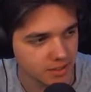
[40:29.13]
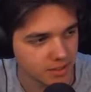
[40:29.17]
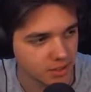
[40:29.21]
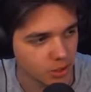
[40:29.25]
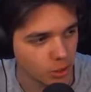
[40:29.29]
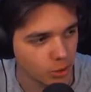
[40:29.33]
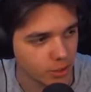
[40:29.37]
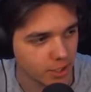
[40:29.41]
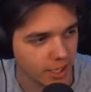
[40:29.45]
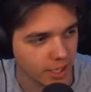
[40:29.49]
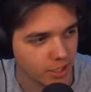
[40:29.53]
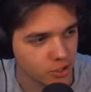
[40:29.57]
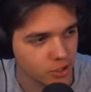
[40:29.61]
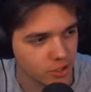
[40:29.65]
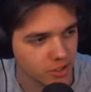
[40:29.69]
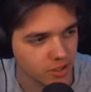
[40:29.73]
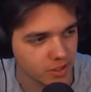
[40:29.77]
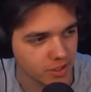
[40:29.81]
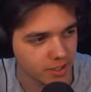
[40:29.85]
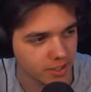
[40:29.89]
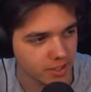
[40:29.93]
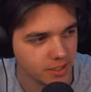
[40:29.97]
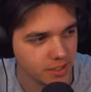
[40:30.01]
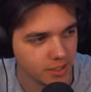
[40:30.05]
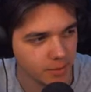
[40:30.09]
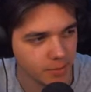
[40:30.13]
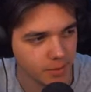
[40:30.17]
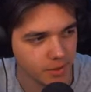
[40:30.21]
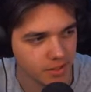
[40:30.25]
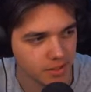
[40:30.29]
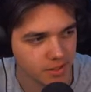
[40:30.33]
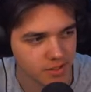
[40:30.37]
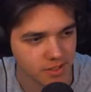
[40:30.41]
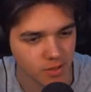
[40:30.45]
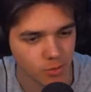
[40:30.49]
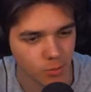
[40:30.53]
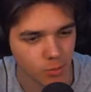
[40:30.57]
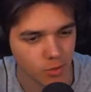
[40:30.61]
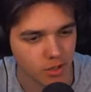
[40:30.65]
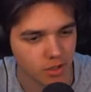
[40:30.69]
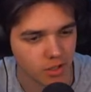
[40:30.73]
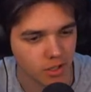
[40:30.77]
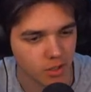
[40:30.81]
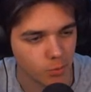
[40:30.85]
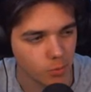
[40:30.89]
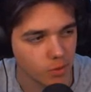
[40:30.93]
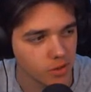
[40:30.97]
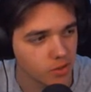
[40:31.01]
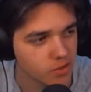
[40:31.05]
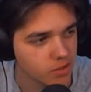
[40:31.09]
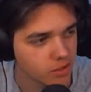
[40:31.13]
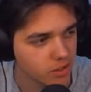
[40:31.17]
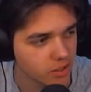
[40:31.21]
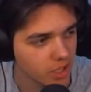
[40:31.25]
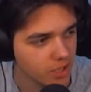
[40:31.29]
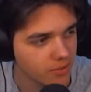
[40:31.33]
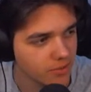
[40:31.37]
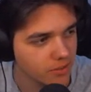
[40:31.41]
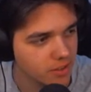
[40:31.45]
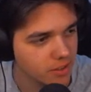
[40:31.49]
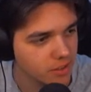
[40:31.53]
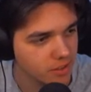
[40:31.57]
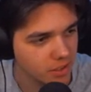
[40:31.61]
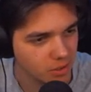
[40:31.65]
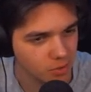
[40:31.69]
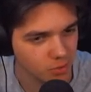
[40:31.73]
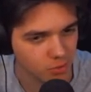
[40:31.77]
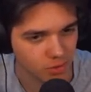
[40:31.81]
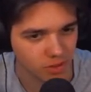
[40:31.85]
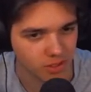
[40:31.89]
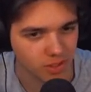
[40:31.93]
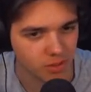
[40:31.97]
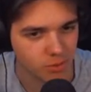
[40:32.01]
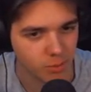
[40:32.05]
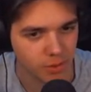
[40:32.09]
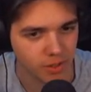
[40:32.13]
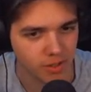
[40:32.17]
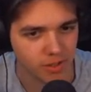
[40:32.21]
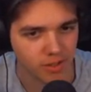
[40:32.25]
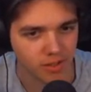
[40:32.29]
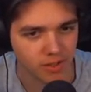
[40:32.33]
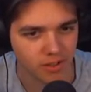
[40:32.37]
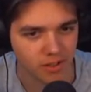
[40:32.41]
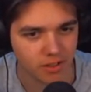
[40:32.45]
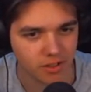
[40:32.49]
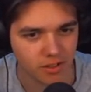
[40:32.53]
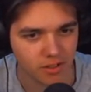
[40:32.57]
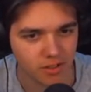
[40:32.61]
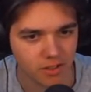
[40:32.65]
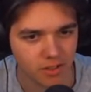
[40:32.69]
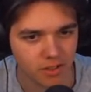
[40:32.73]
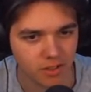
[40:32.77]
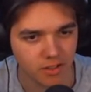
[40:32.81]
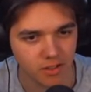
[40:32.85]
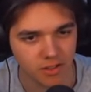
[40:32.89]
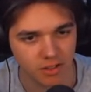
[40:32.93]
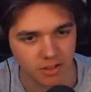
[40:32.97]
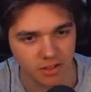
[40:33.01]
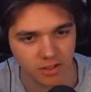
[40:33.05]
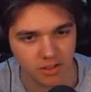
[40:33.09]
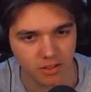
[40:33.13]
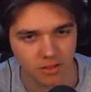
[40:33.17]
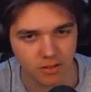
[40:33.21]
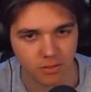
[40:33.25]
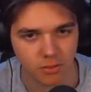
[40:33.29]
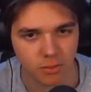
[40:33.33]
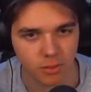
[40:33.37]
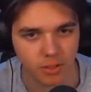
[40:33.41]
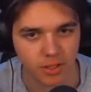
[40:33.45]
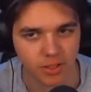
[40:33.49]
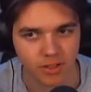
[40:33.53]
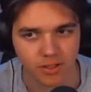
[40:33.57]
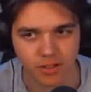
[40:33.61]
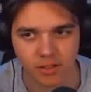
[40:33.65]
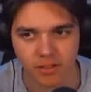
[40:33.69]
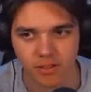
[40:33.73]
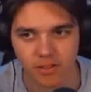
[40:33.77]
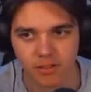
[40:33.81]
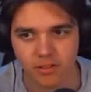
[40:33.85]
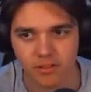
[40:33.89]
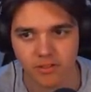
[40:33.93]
Location leak gimmick doesn't work on Windows 11. Oh, really? Weird. Weird.